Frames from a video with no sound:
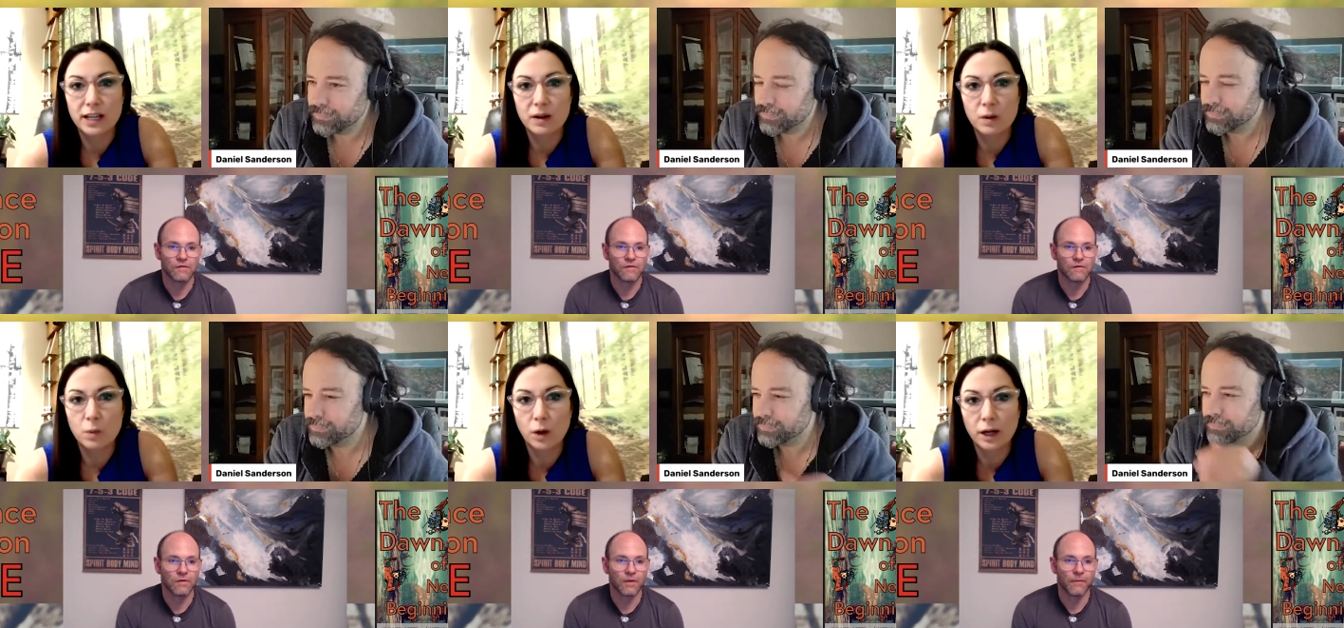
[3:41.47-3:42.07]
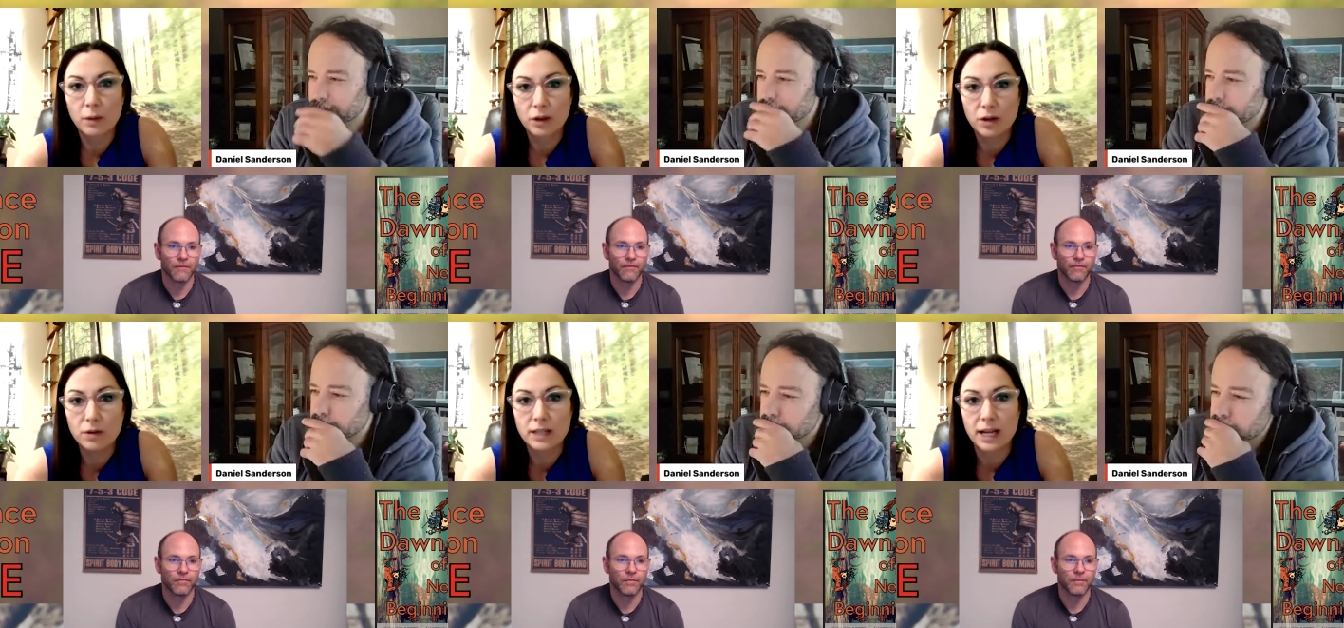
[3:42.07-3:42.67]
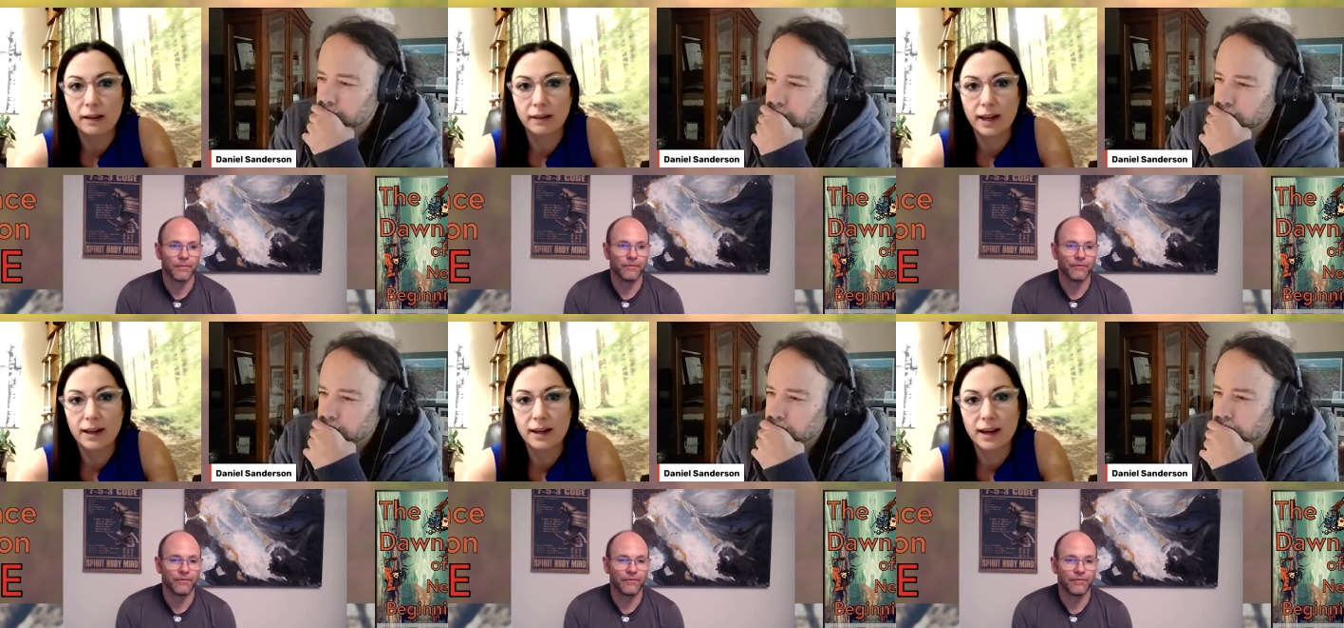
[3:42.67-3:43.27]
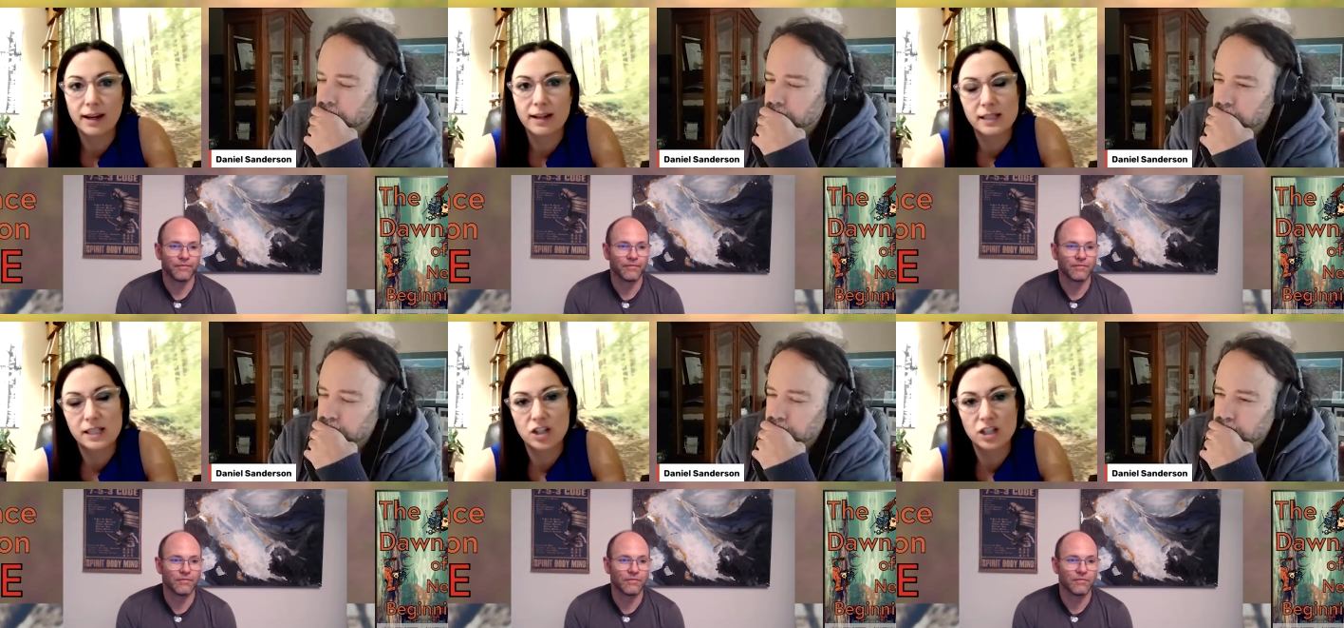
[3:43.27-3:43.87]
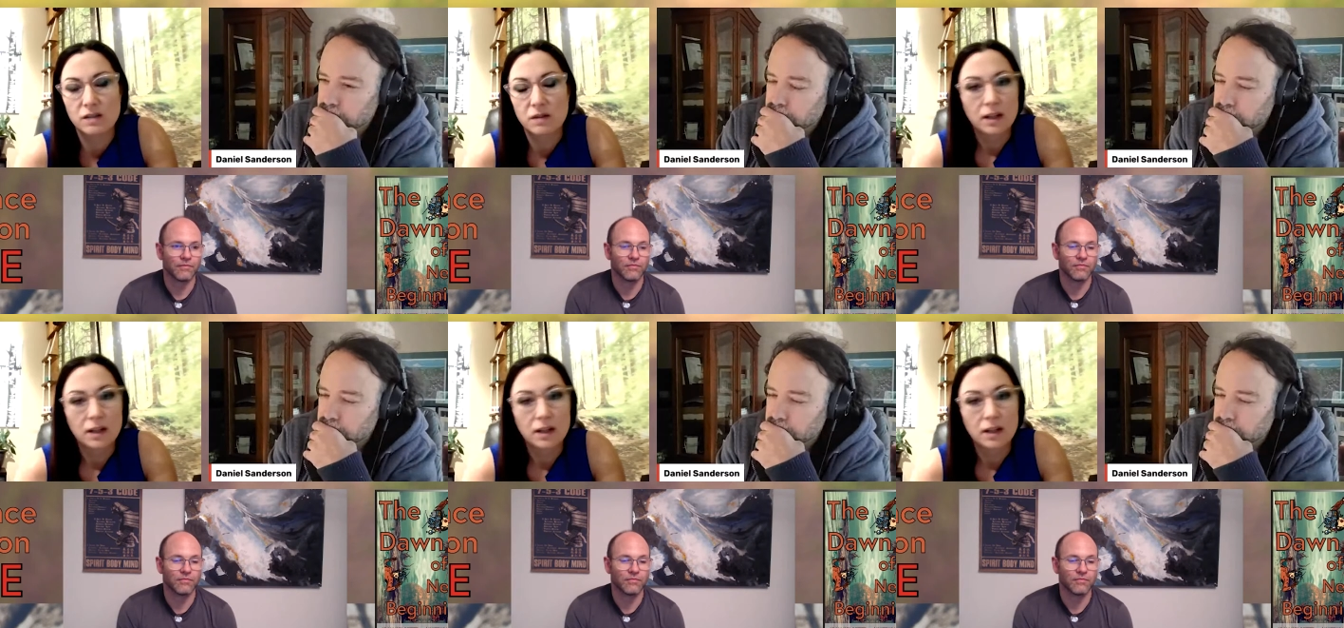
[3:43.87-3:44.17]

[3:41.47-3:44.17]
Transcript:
Speaker 1: to working with you Dan like getting us to just